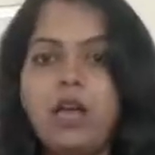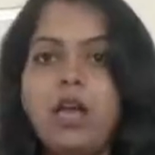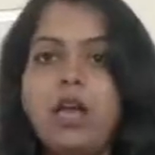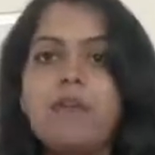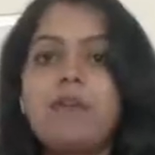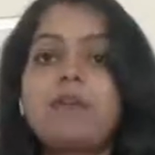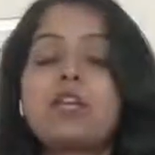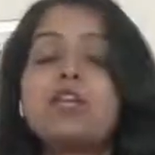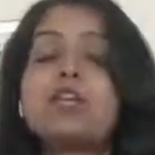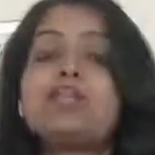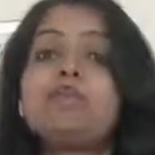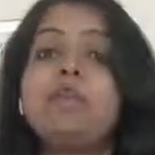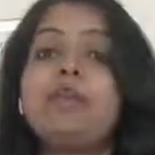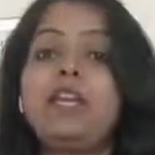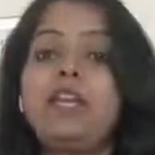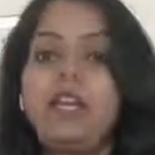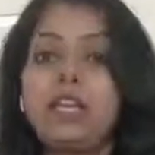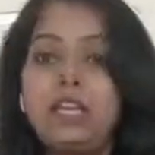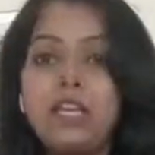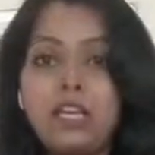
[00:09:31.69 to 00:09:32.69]
Because
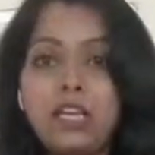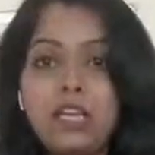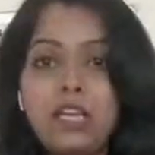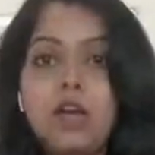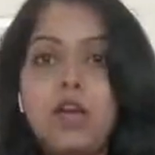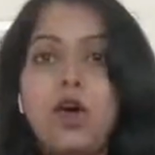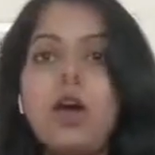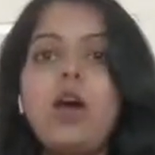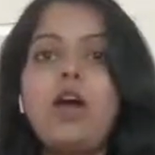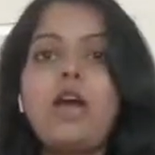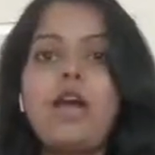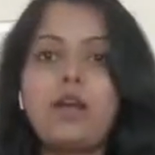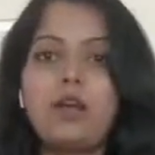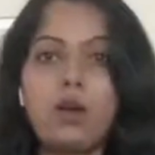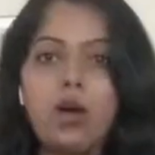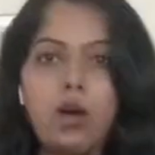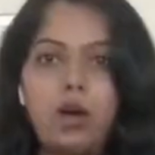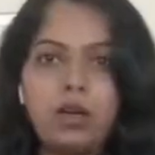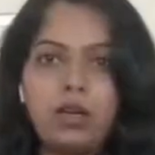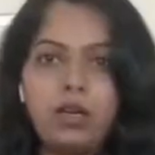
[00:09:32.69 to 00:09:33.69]
maintaining law and
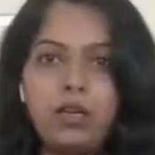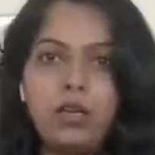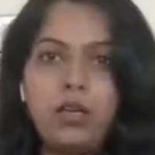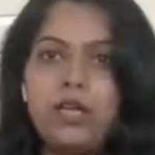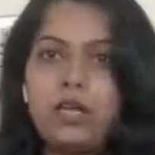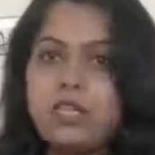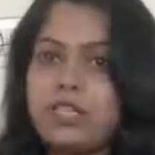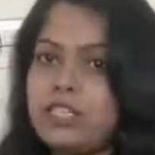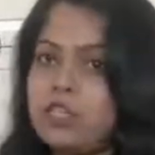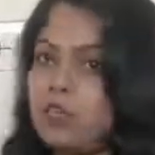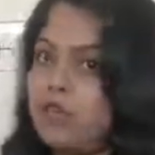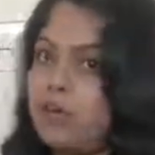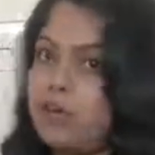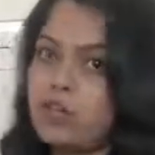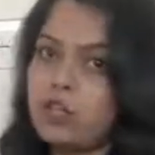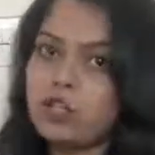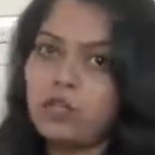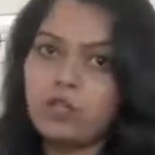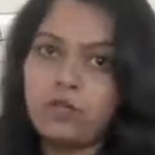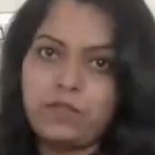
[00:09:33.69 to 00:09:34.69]
order is the
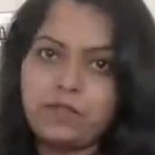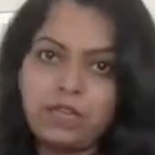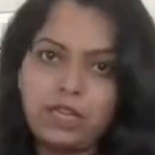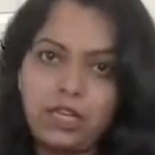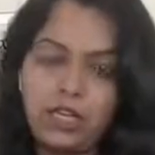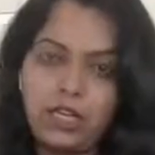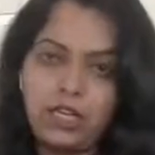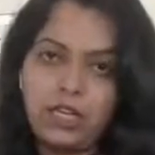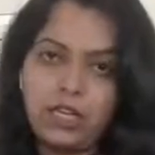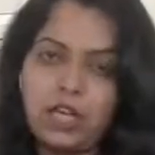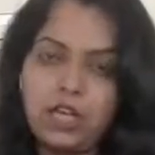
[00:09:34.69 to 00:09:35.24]
function of state.